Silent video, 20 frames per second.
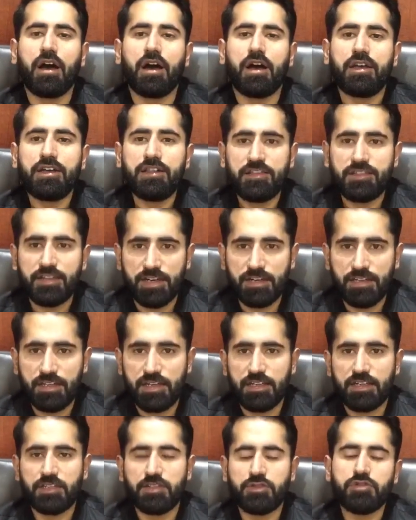He said
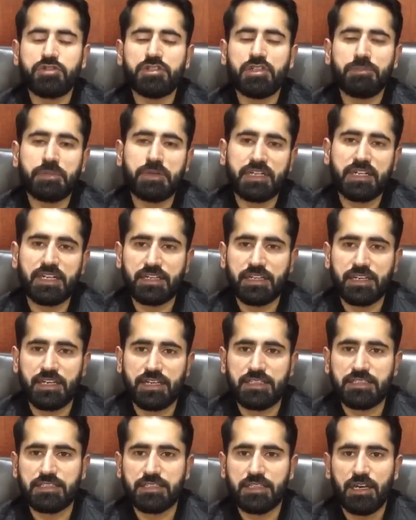that in Yusuf Patel
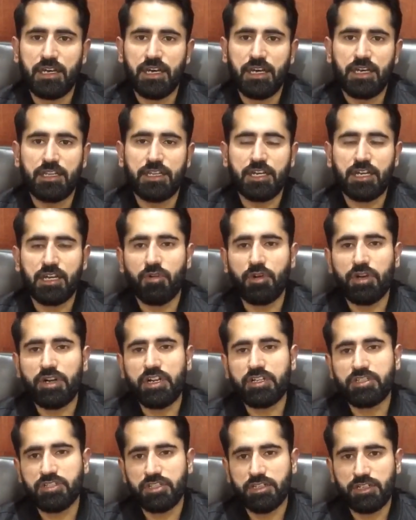case, the
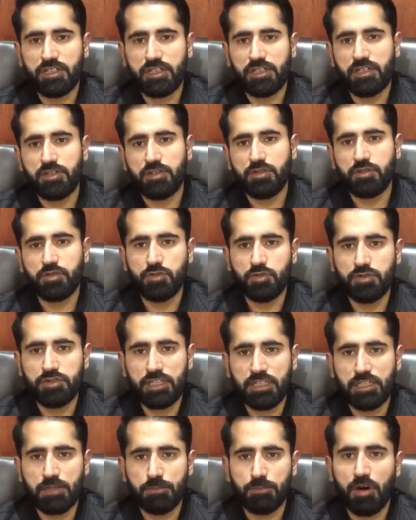Governor General,
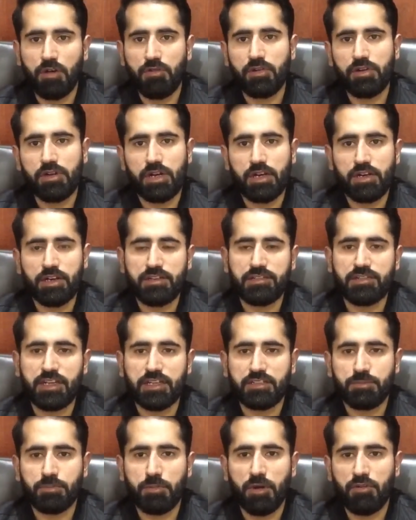using the powers under
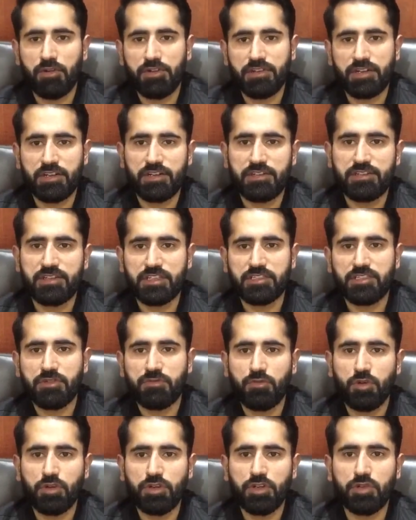Section
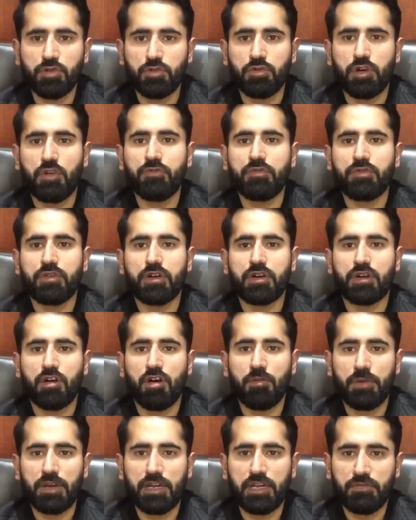42 of
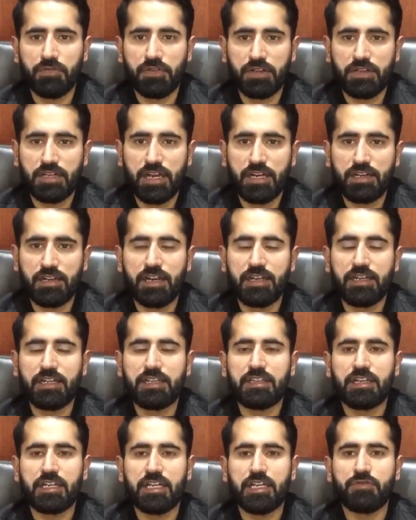Government of India Act
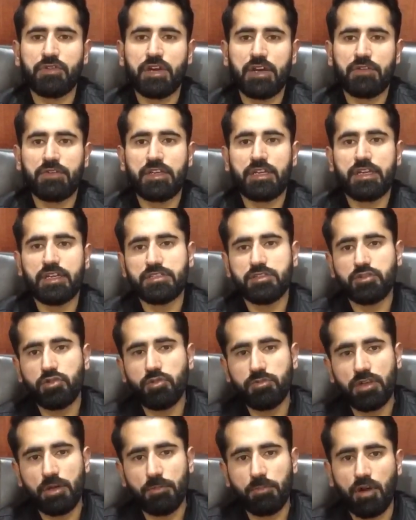1935, he
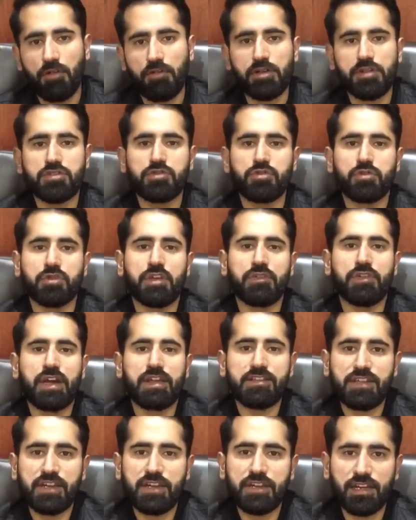assumed the powers to give
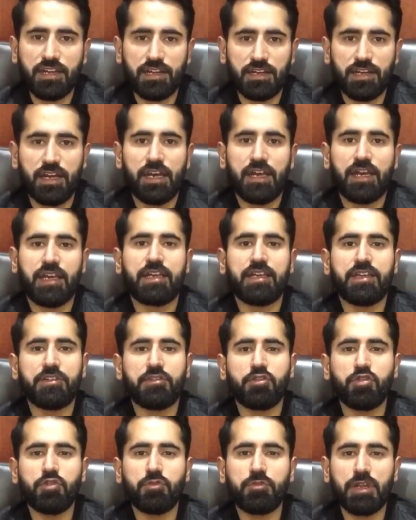assent, and he
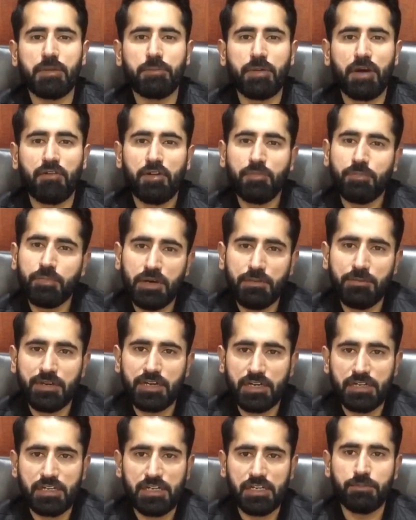assumed the
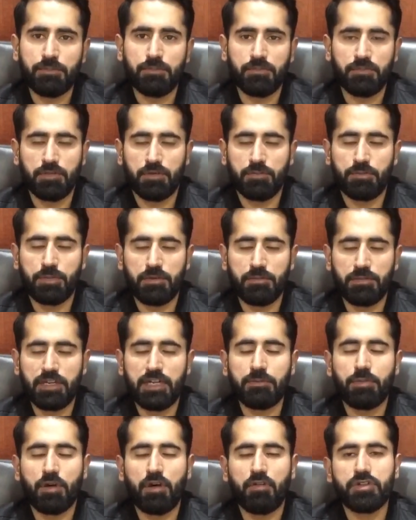
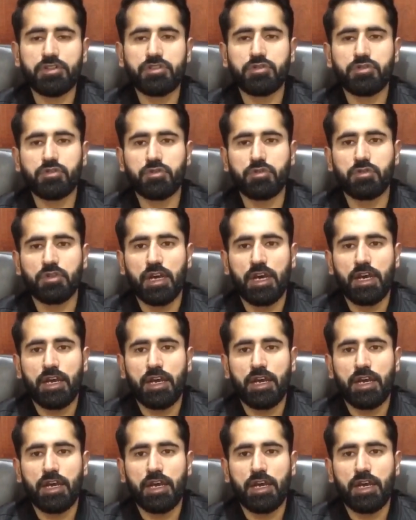permanent powers to